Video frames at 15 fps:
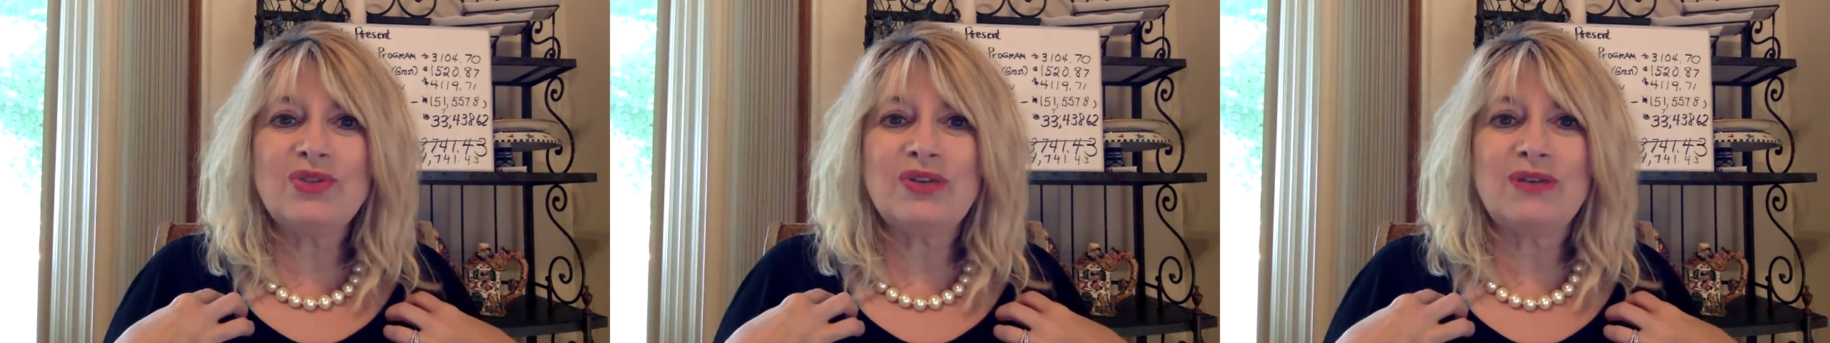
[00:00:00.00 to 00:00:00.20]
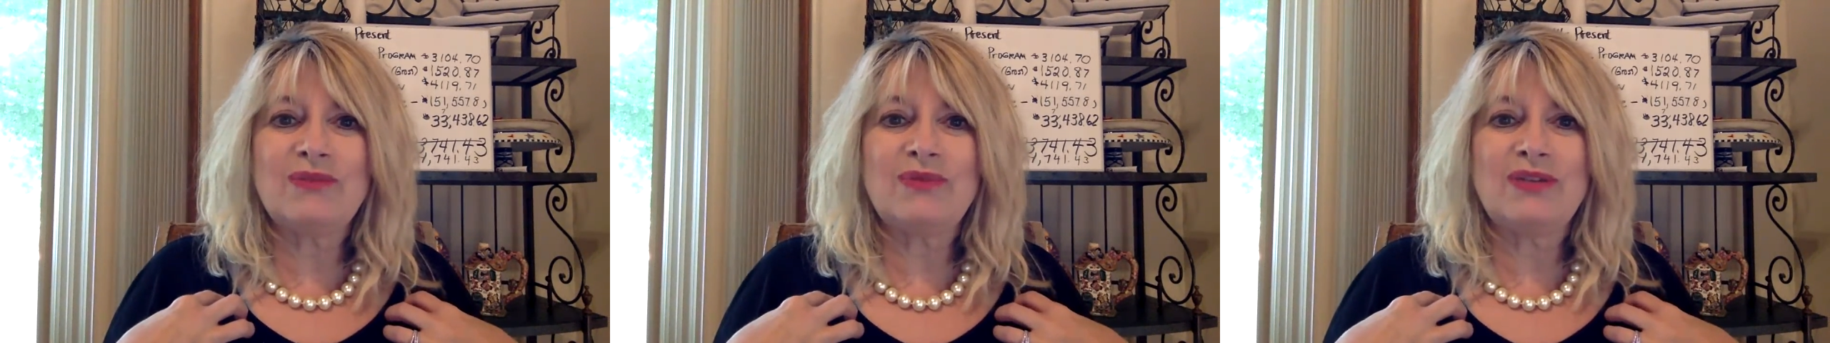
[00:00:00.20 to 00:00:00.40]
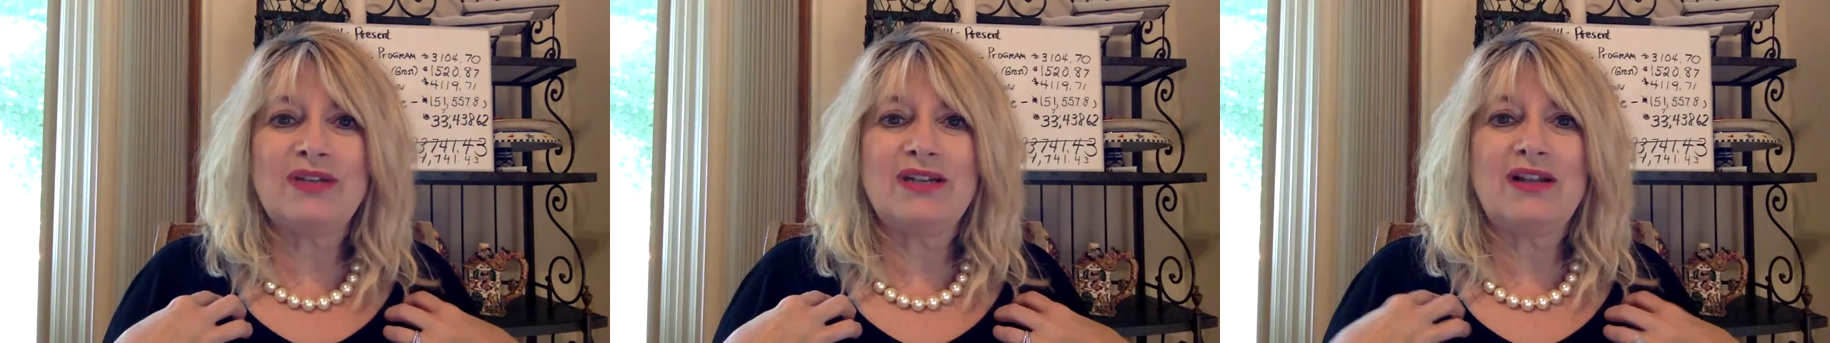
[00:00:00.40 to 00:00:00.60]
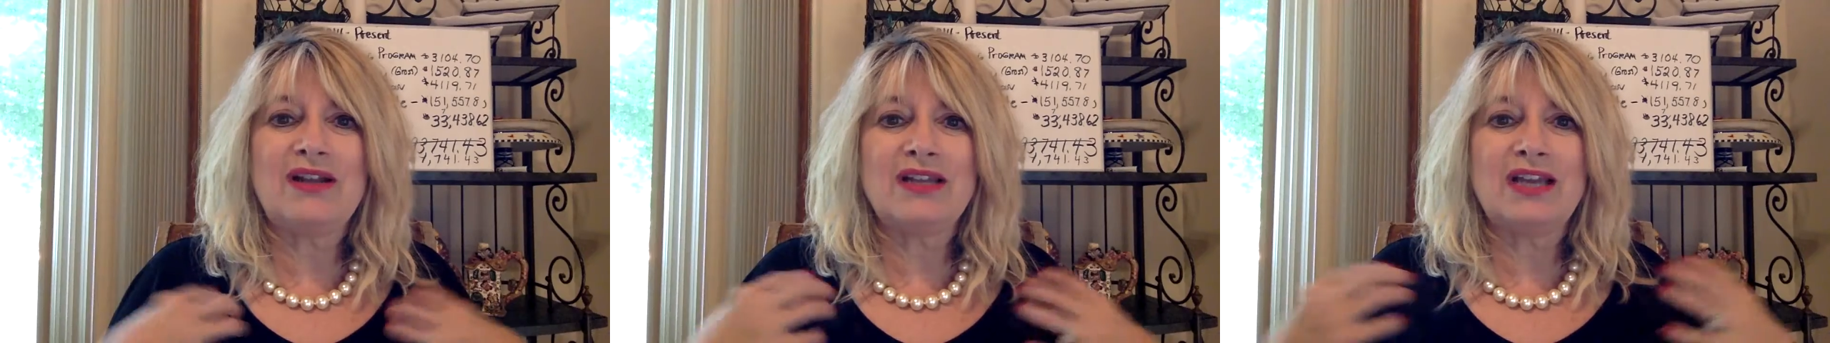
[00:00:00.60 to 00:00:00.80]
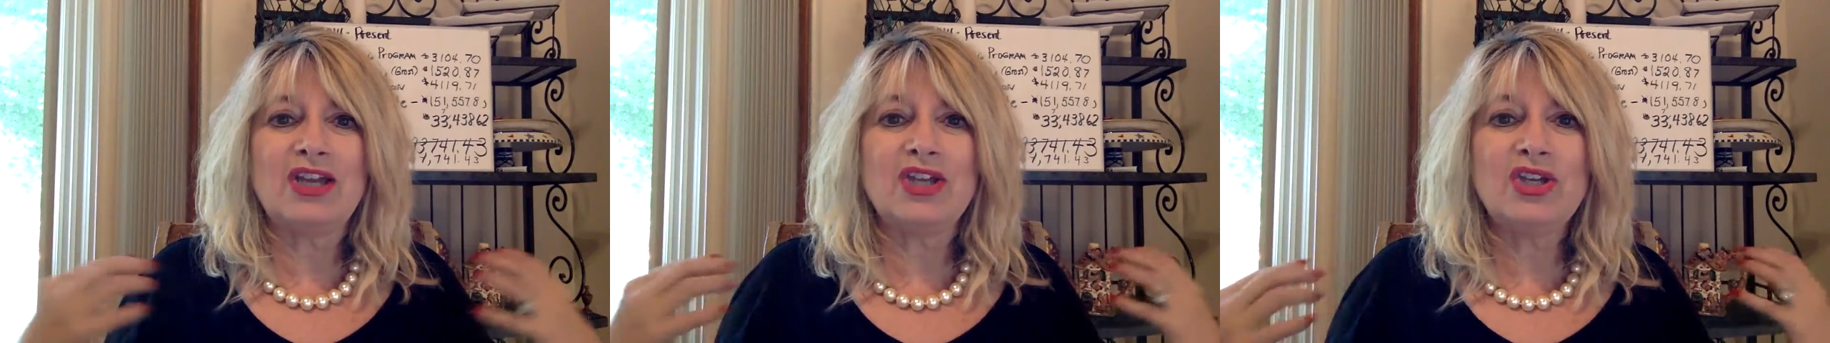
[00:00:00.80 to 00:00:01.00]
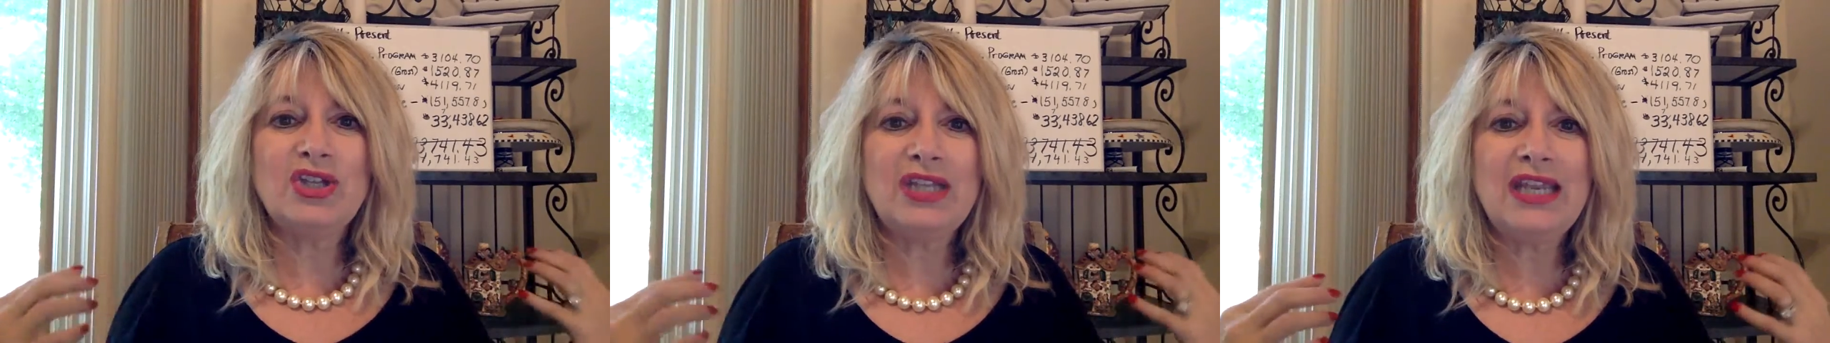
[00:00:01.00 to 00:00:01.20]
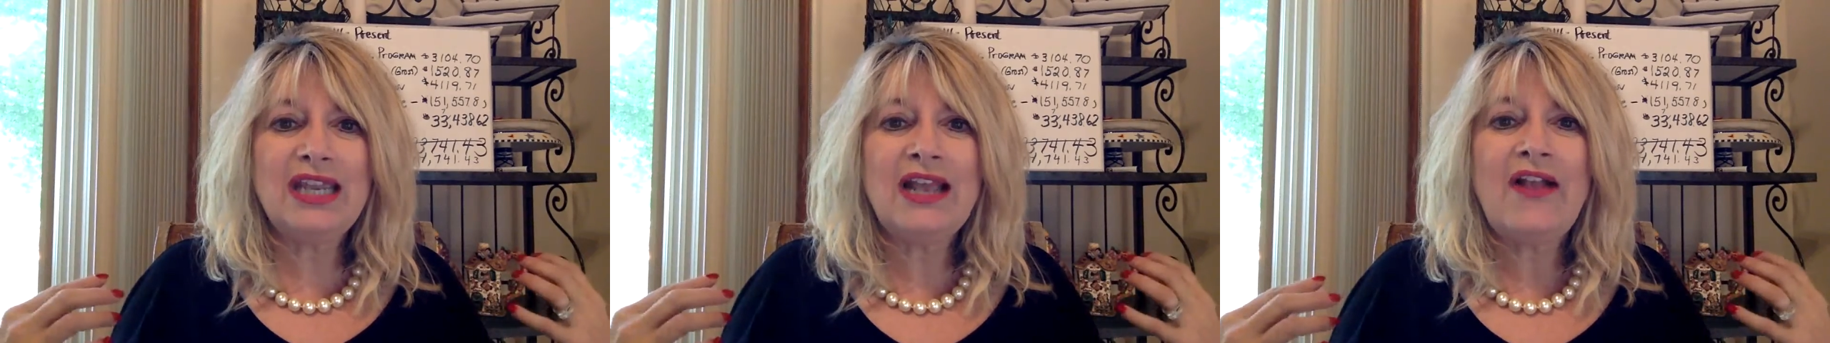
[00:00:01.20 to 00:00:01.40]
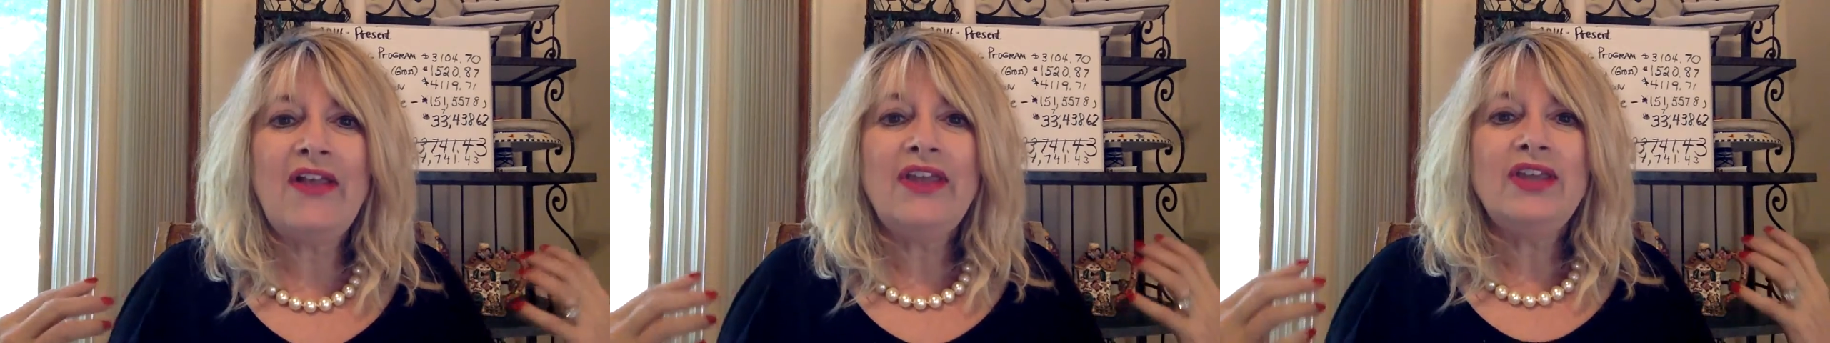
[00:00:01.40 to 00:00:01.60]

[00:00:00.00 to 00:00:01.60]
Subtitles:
You can put it on a hoodie.